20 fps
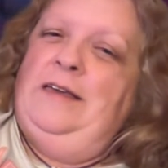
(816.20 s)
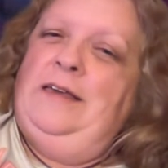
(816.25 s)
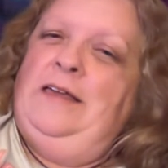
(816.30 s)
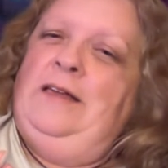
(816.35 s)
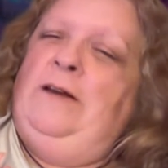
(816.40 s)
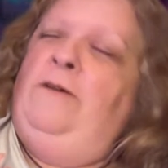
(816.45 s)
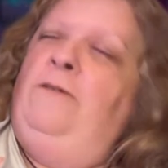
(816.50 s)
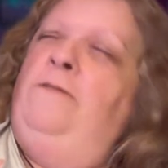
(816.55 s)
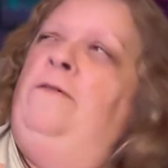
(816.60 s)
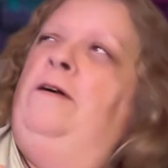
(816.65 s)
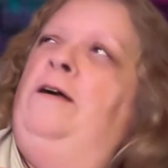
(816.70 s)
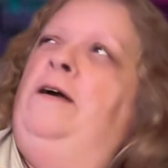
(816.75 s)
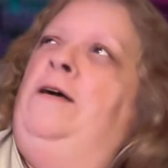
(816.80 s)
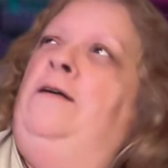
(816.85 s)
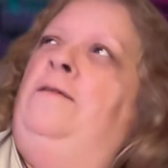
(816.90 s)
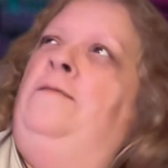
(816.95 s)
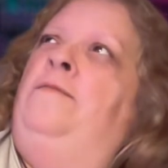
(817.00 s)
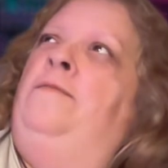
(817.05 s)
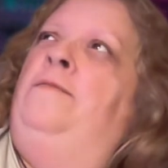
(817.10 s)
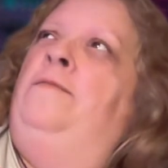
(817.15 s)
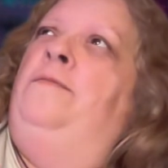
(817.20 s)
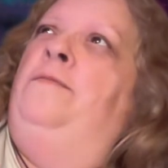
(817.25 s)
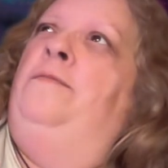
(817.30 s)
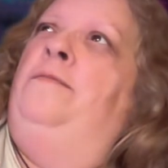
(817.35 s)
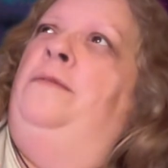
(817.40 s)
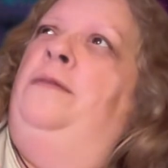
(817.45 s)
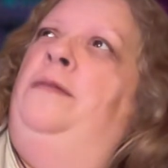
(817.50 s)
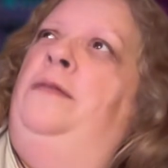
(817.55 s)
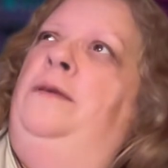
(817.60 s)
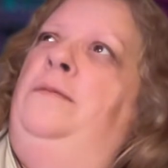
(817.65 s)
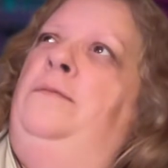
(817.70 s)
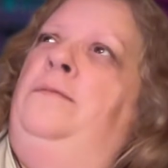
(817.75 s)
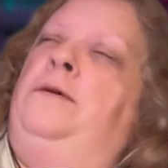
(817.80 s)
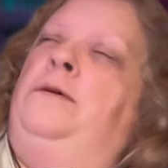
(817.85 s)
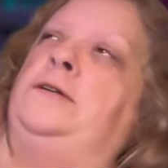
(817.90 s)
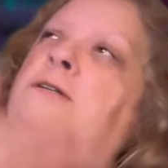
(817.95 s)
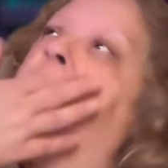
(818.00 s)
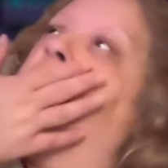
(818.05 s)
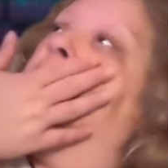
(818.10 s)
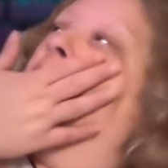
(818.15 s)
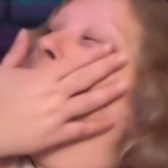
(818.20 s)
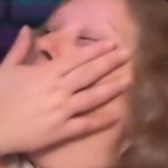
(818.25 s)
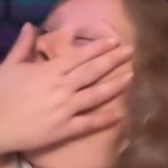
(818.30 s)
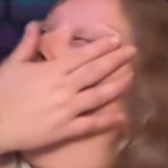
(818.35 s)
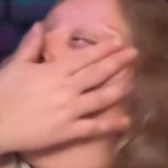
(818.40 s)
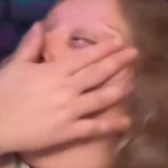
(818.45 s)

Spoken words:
you know, um, but just to let